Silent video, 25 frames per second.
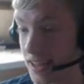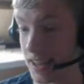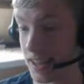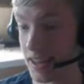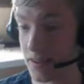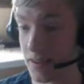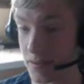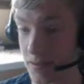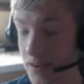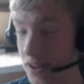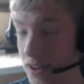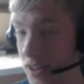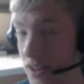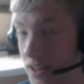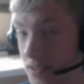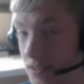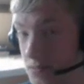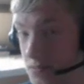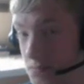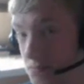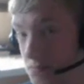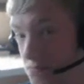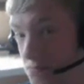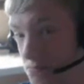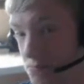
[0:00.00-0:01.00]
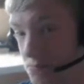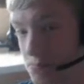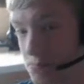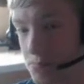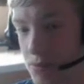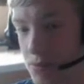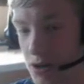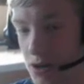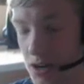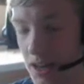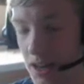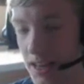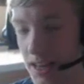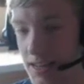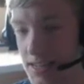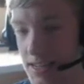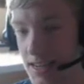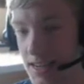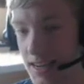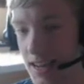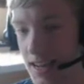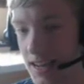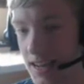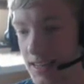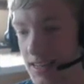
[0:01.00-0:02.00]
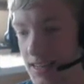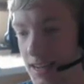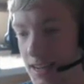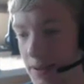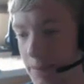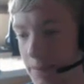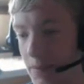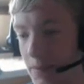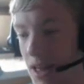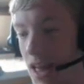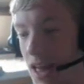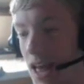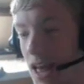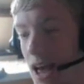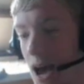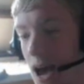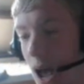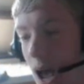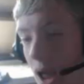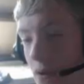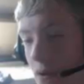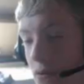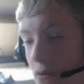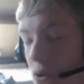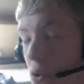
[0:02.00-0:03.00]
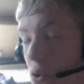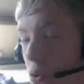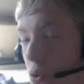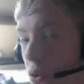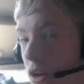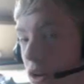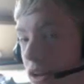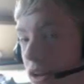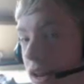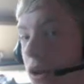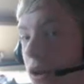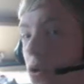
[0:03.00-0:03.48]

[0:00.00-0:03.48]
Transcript: evening, partly into nighttime, I recorded an